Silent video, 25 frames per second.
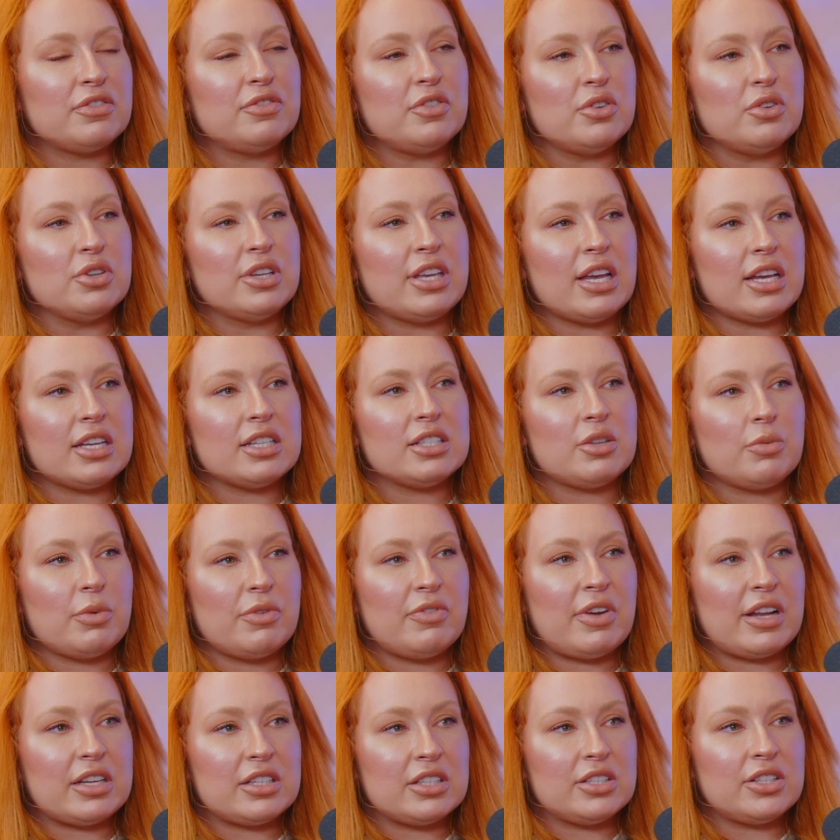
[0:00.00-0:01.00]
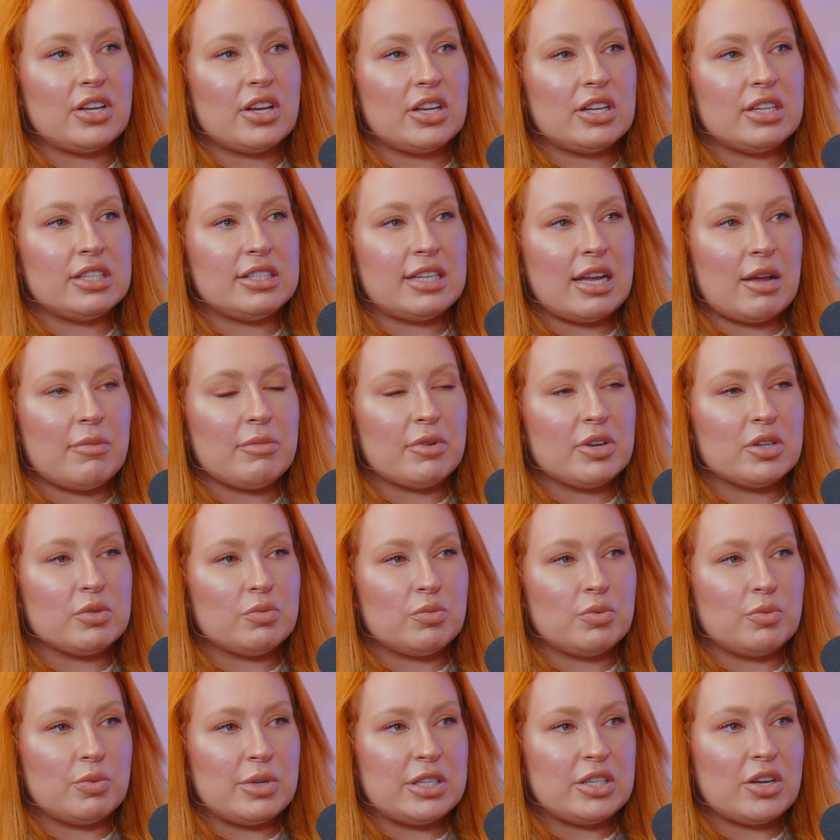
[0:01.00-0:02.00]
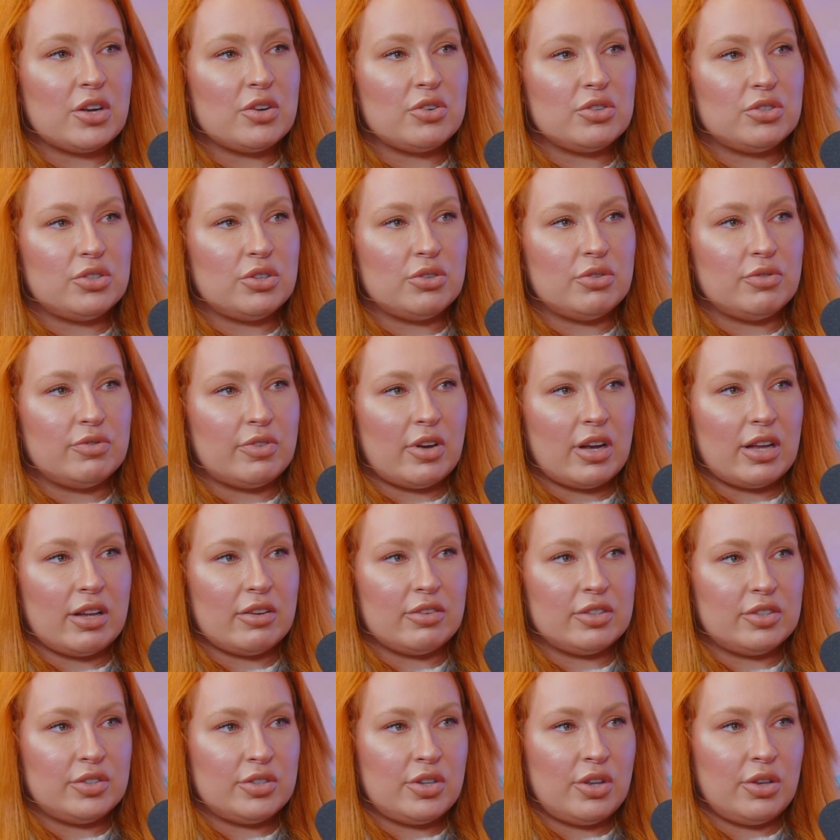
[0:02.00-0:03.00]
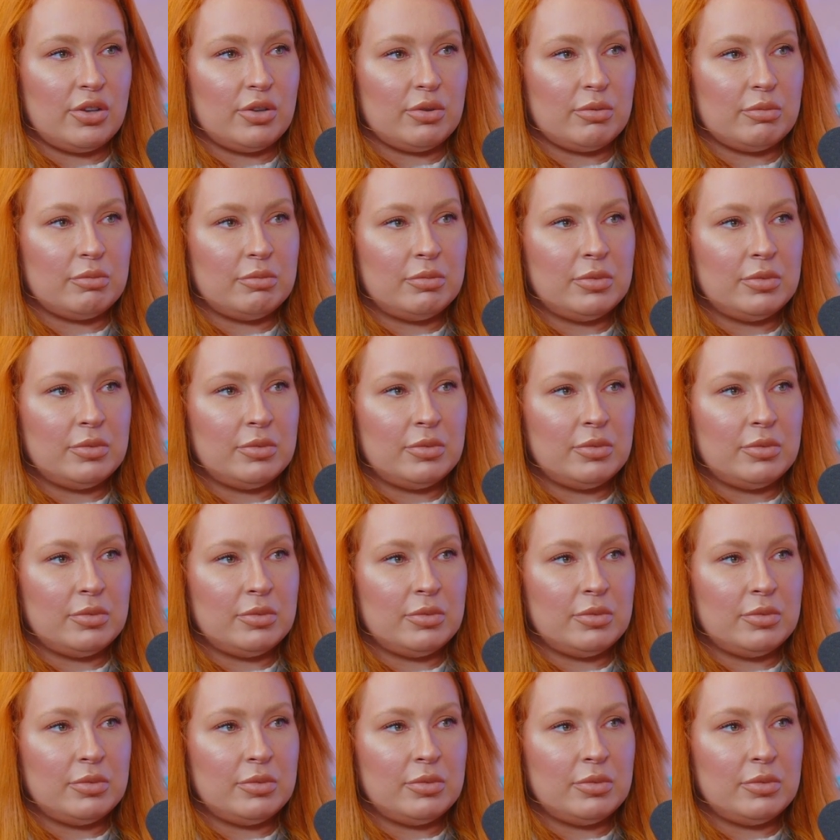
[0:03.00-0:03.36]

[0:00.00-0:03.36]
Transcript: a few guests that we've had to turn down because we don't do via Zoom.